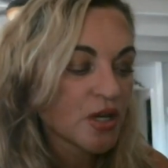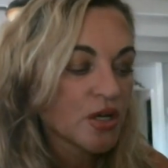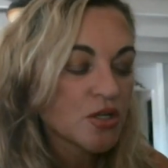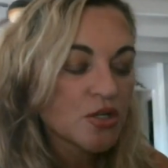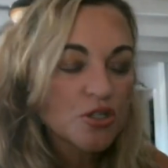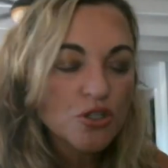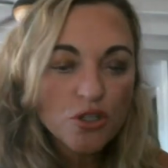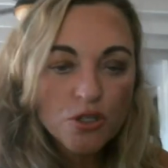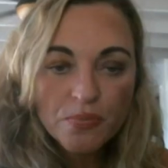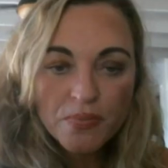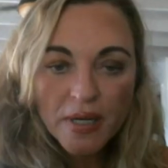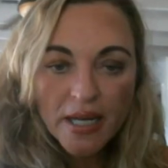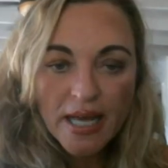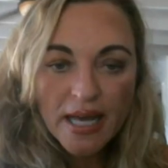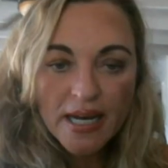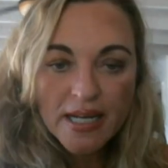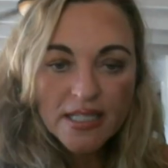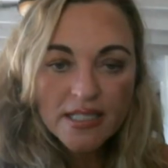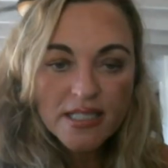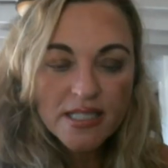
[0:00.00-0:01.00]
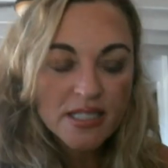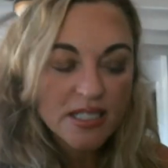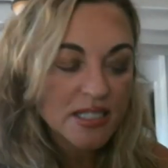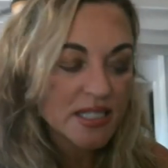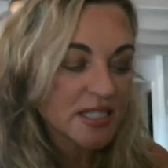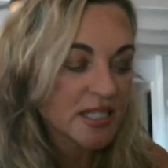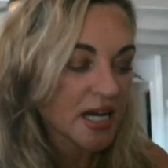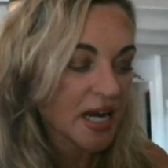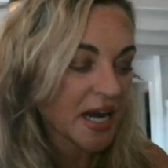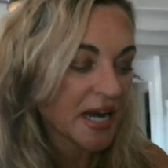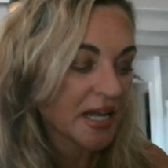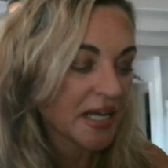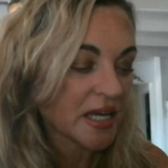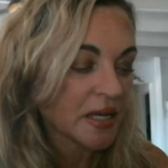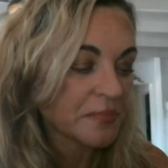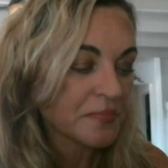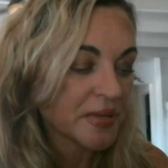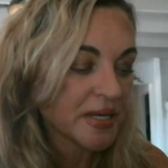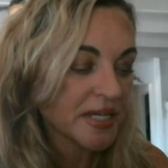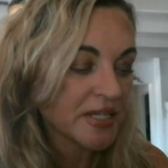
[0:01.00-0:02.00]
Two planets signing a
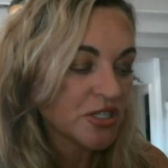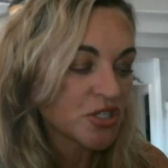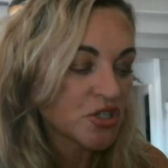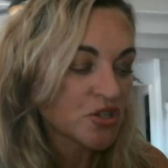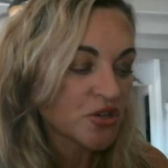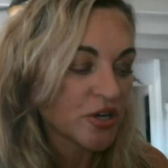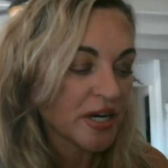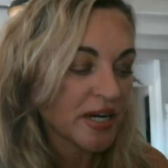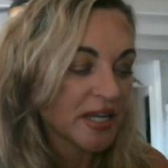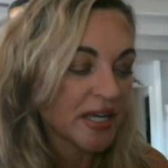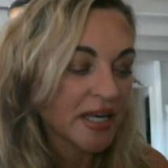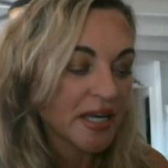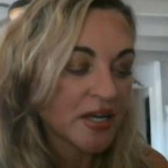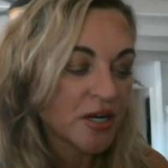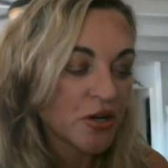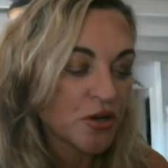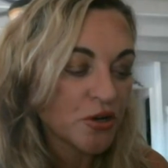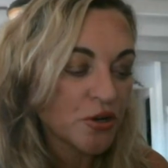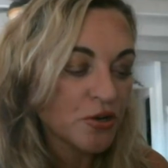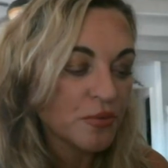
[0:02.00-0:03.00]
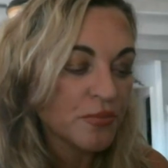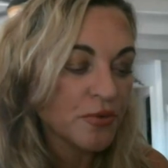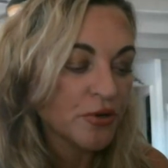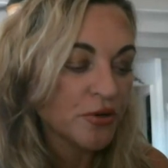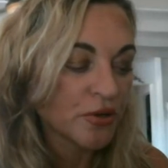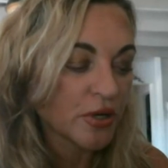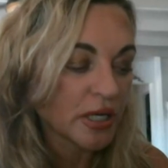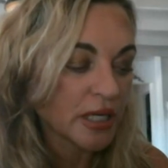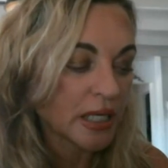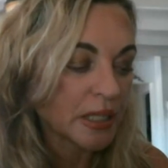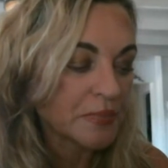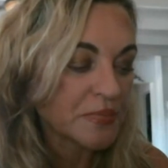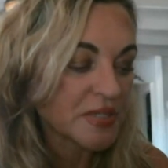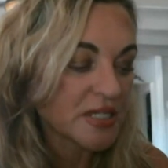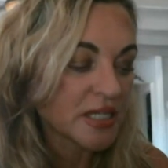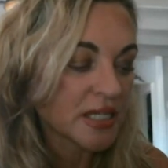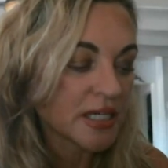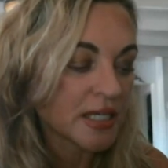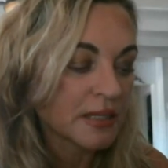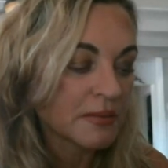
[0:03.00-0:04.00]
peace treaty and a new moon eclipse
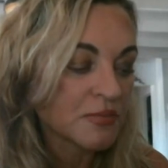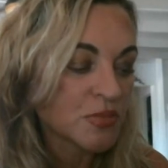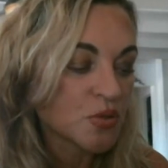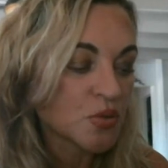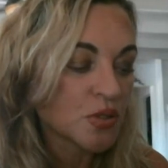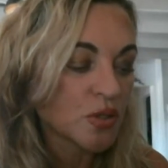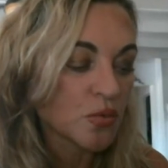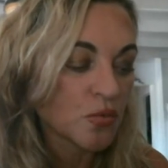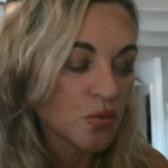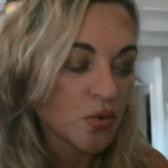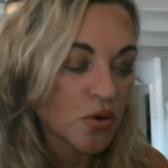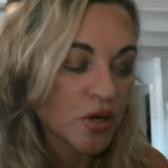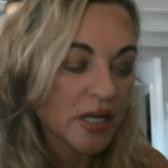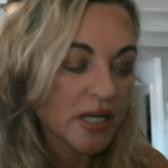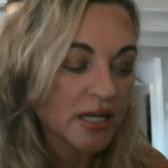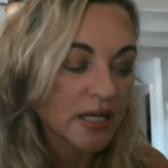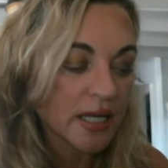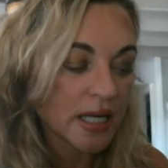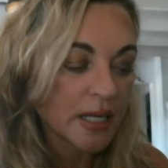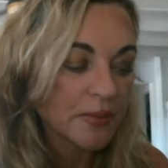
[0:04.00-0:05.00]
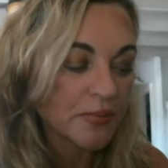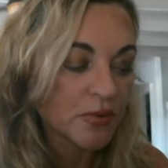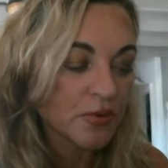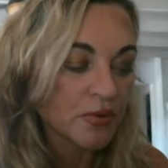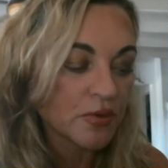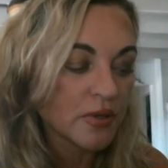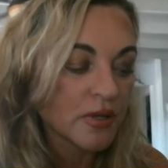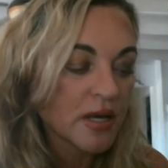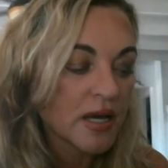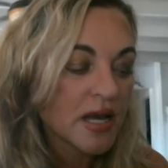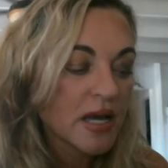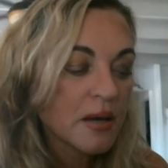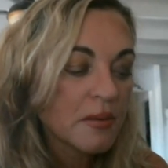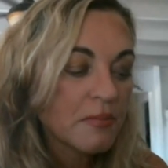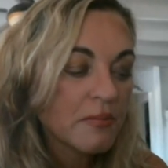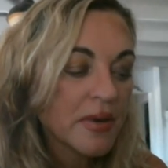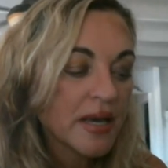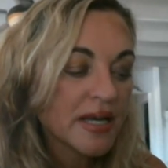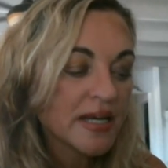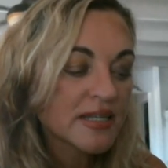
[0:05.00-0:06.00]
that comes with a warning label
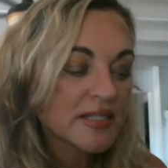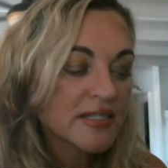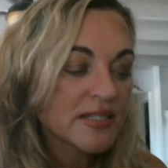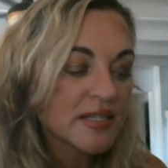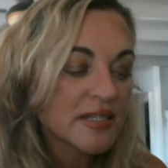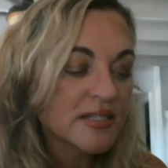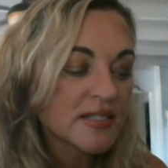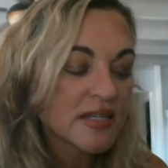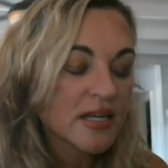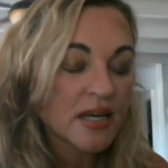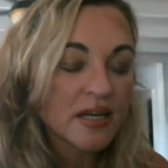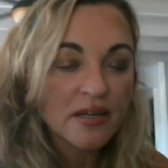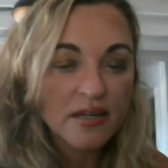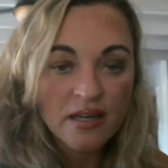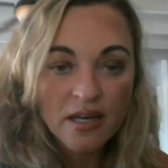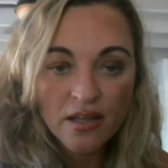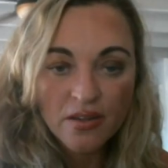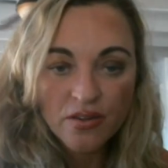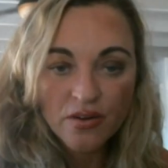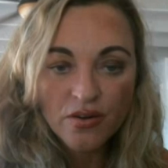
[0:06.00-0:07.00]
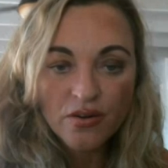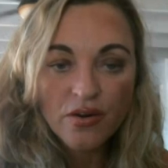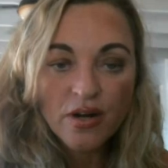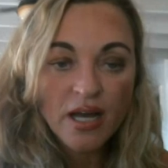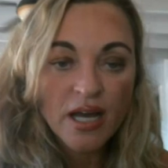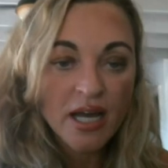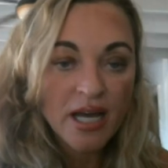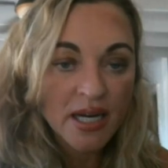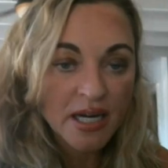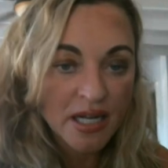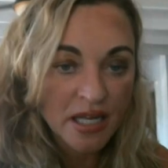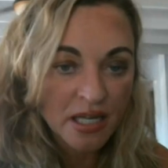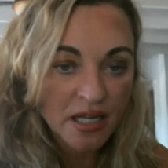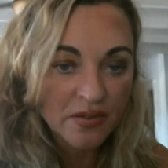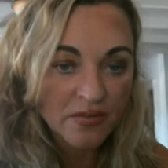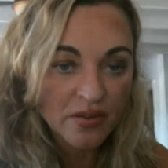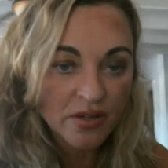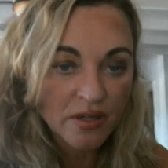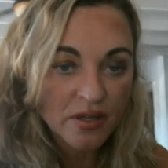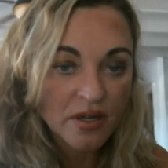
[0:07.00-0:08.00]
makes this another
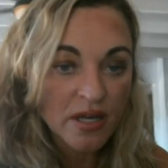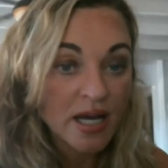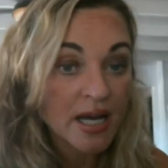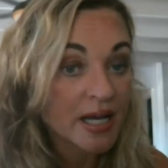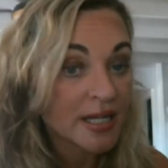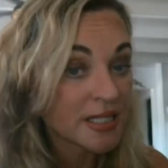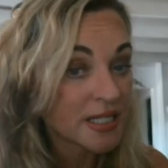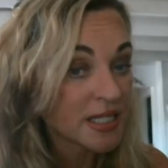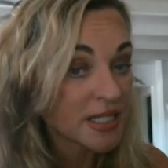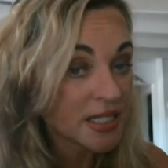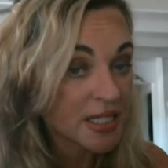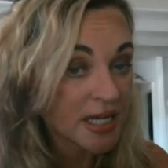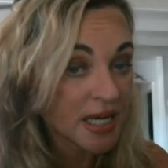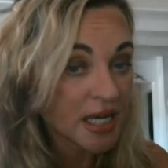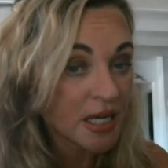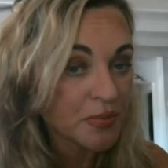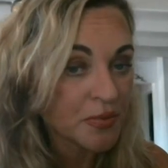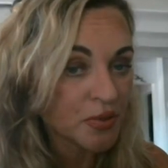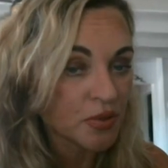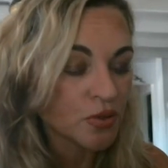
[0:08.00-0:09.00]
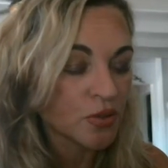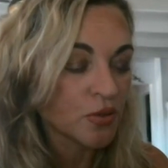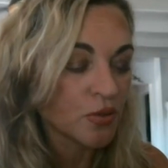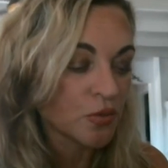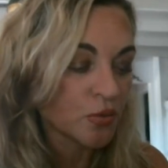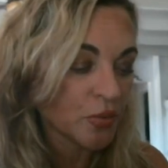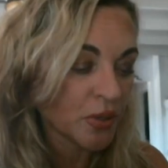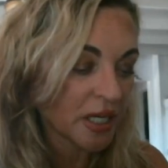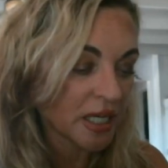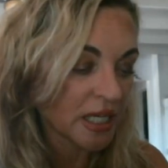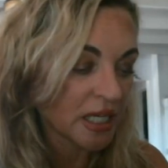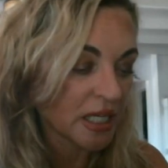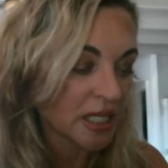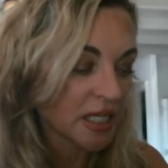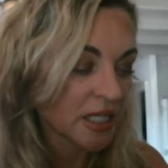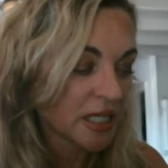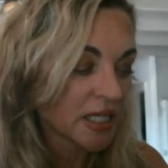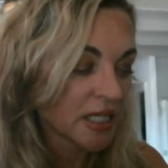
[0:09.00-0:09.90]
uneven, unstable week.